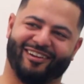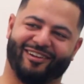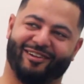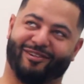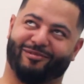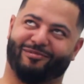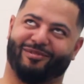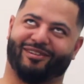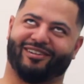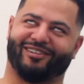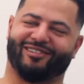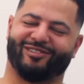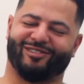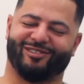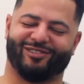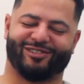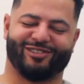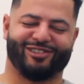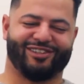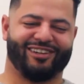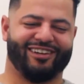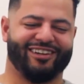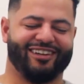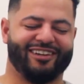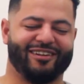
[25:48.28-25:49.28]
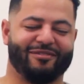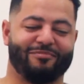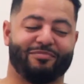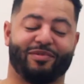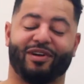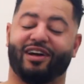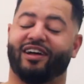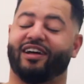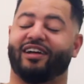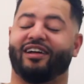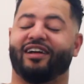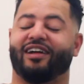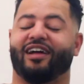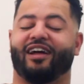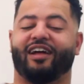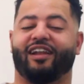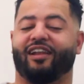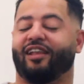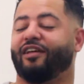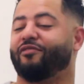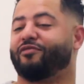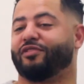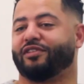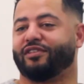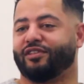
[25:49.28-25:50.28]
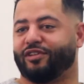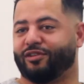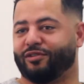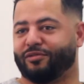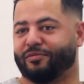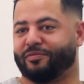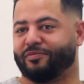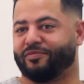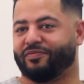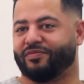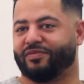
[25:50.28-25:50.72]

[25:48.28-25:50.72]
Oh my gosh. But I love it though.